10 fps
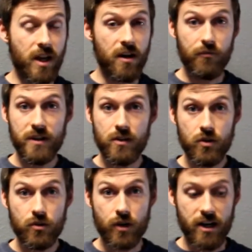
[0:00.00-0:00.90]
And if we do
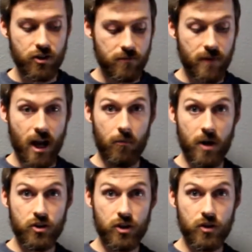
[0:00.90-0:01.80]
stretch, how
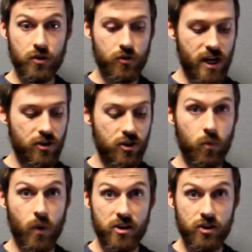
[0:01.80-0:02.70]
much should you stretch?
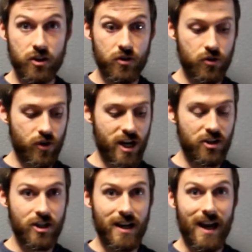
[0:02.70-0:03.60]
When should you
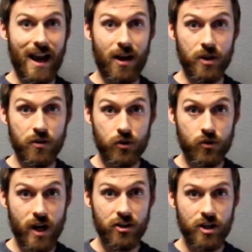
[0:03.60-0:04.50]
stretch? How do you
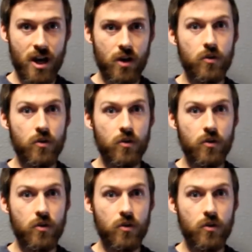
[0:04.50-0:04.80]
stretch?